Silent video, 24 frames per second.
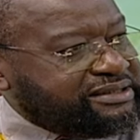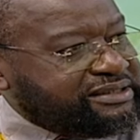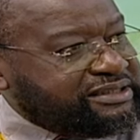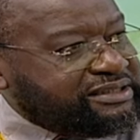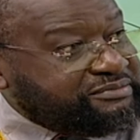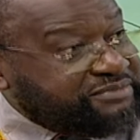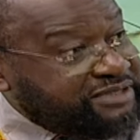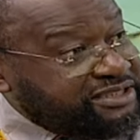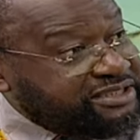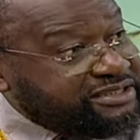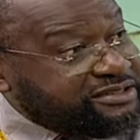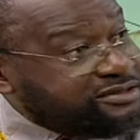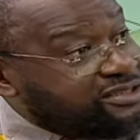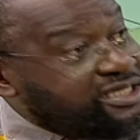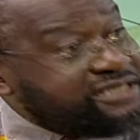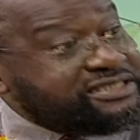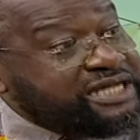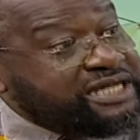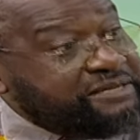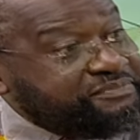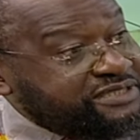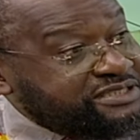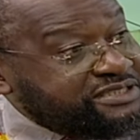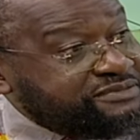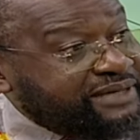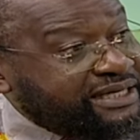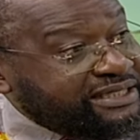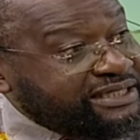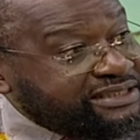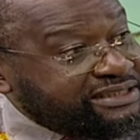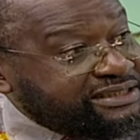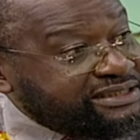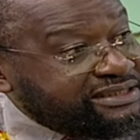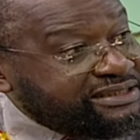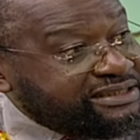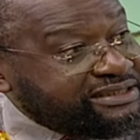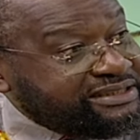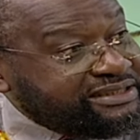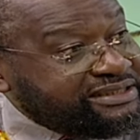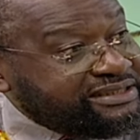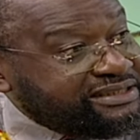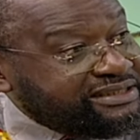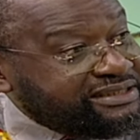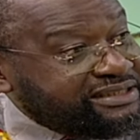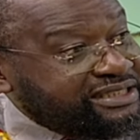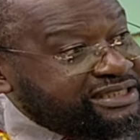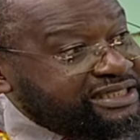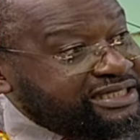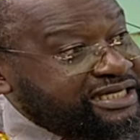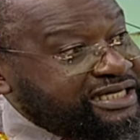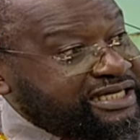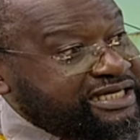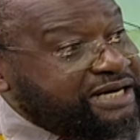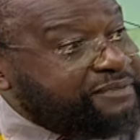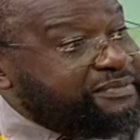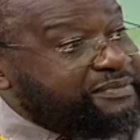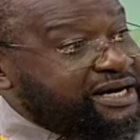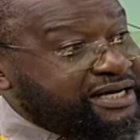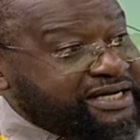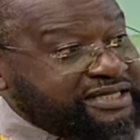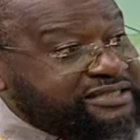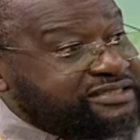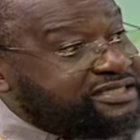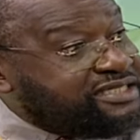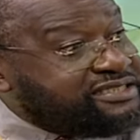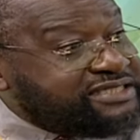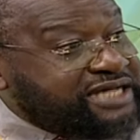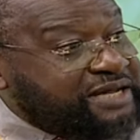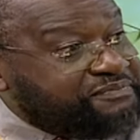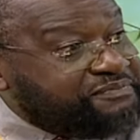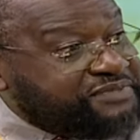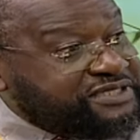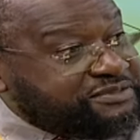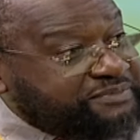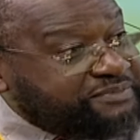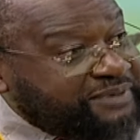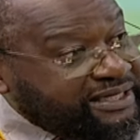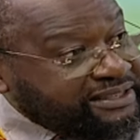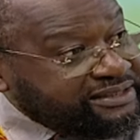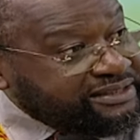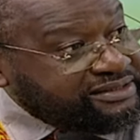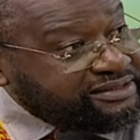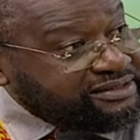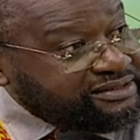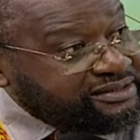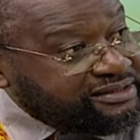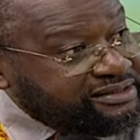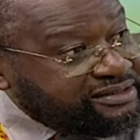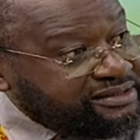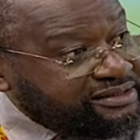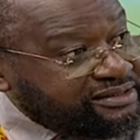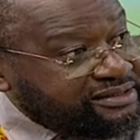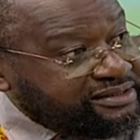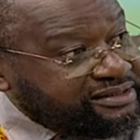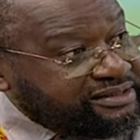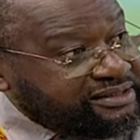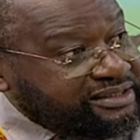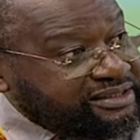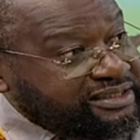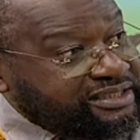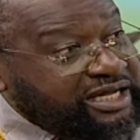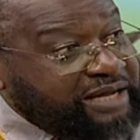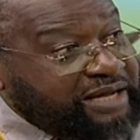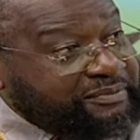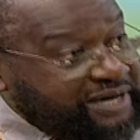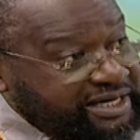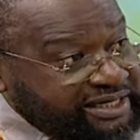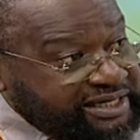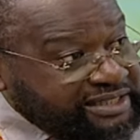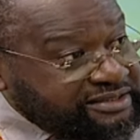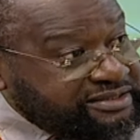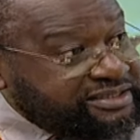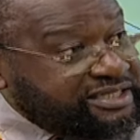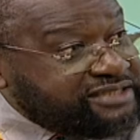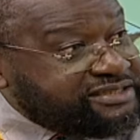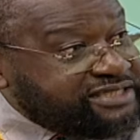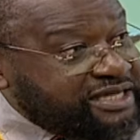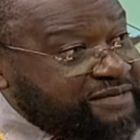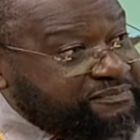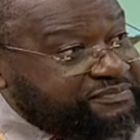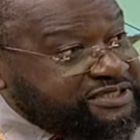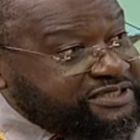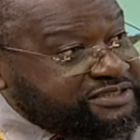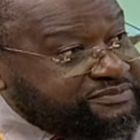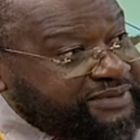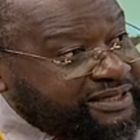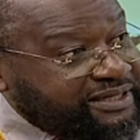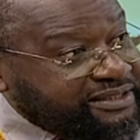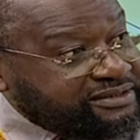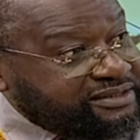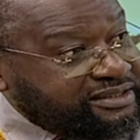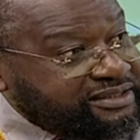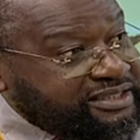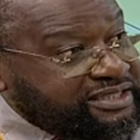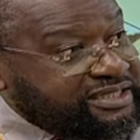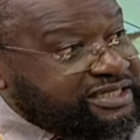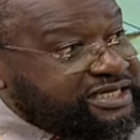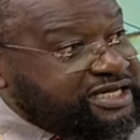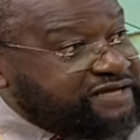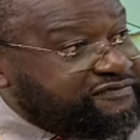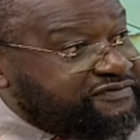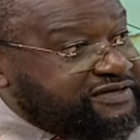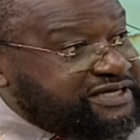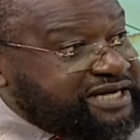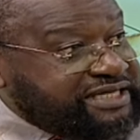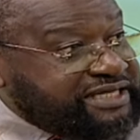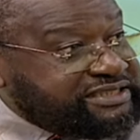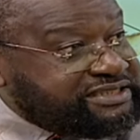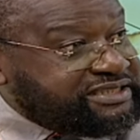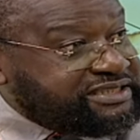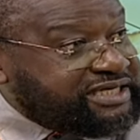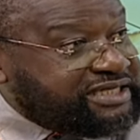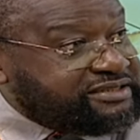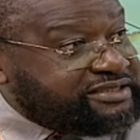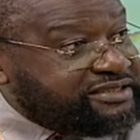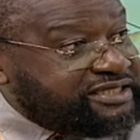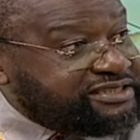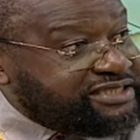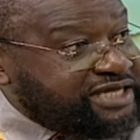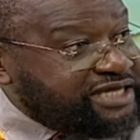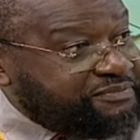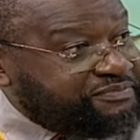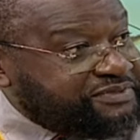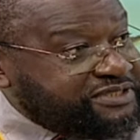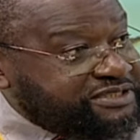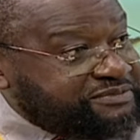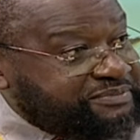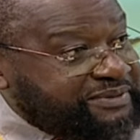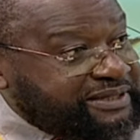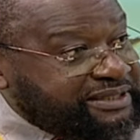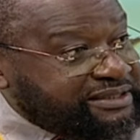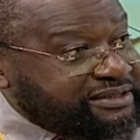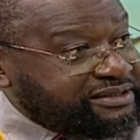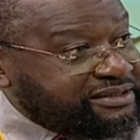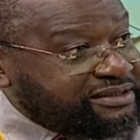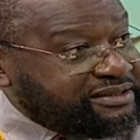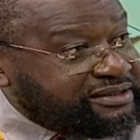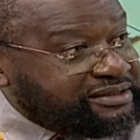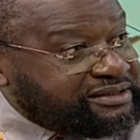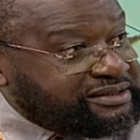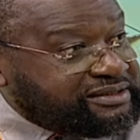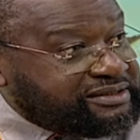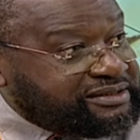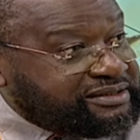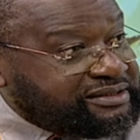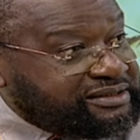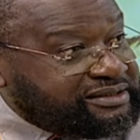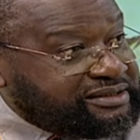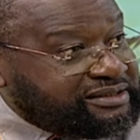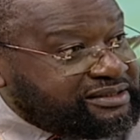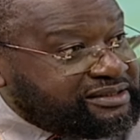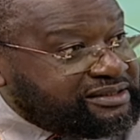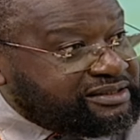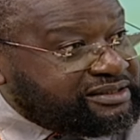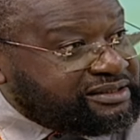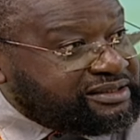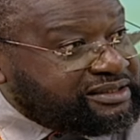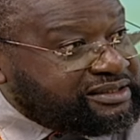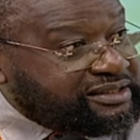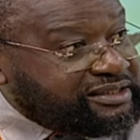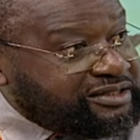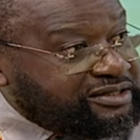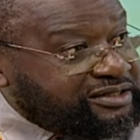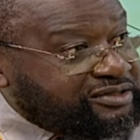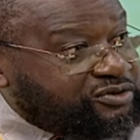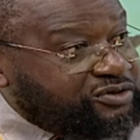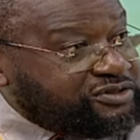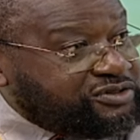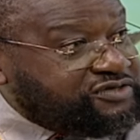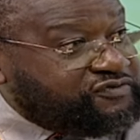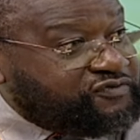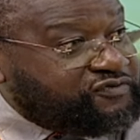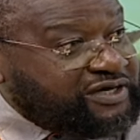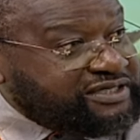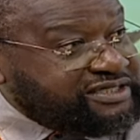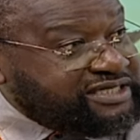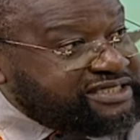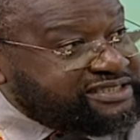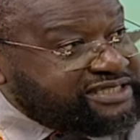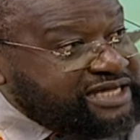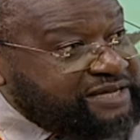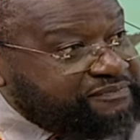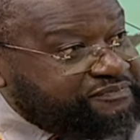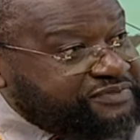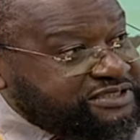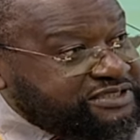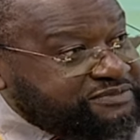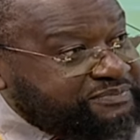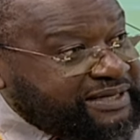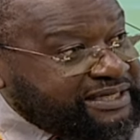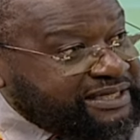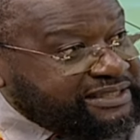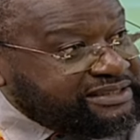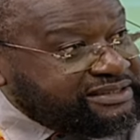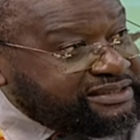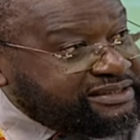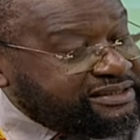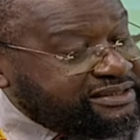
In Britain, do they sign peace pact? In America, do they sign peace pact? Hmm? In America, do they sign peace pact? Even Nigeria, do they sign peace pact? Cote d'Ivoire, do they sign peace pact?